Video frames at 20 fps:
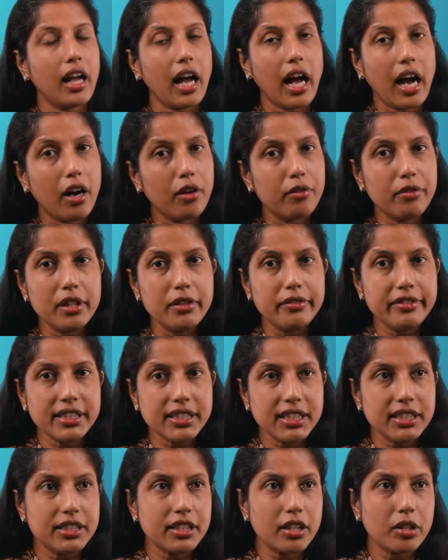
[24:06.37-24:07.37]
How will we
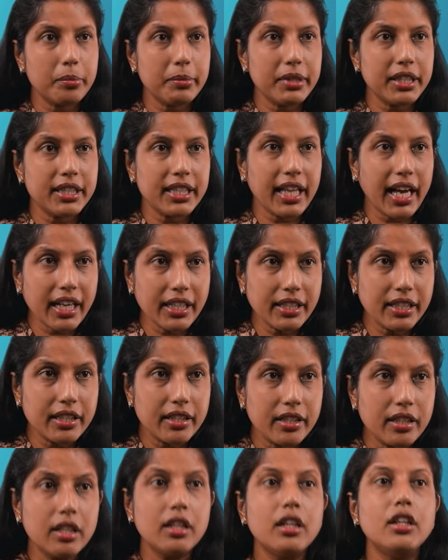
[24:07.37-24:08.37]
determine that?
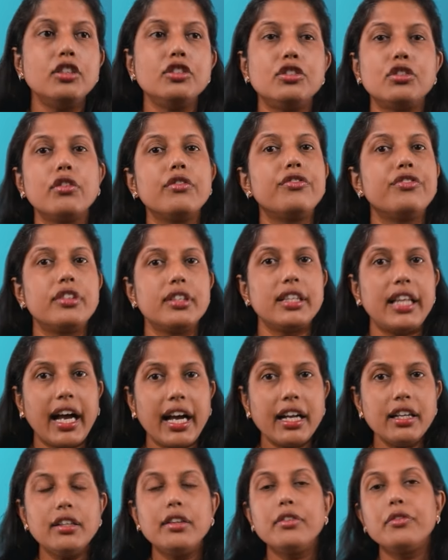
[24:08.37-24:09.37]
So for
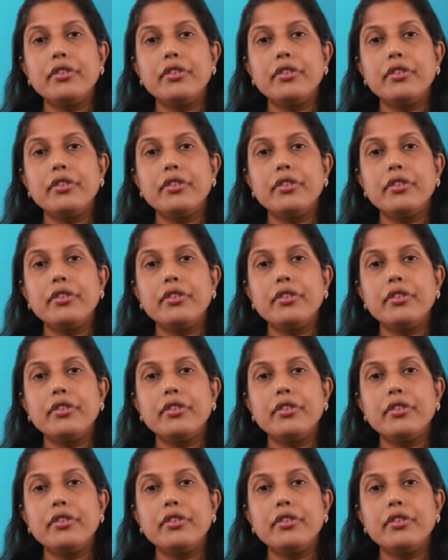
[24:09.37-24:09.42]
that,